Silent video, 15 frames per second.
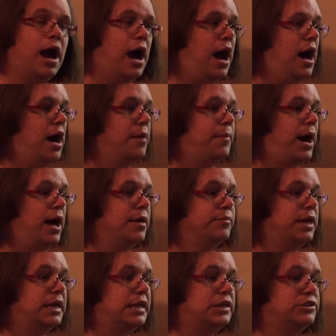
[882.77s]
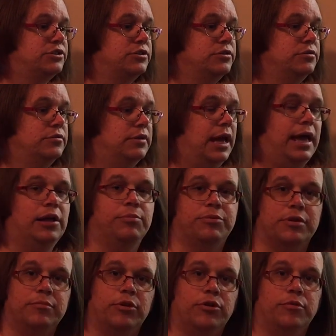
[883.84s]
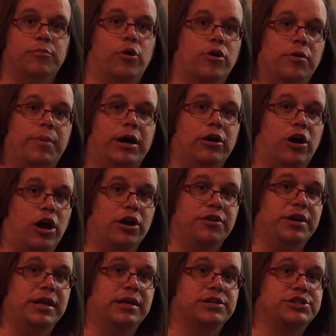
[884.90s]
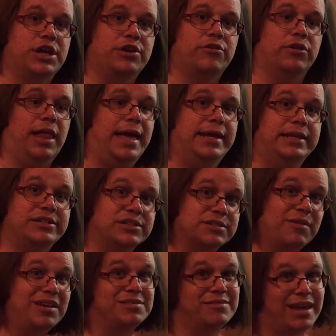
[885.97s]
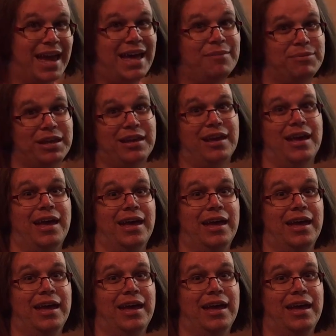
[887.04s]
I'm getting to help them learn more about gardening in general, and it just makes me happy.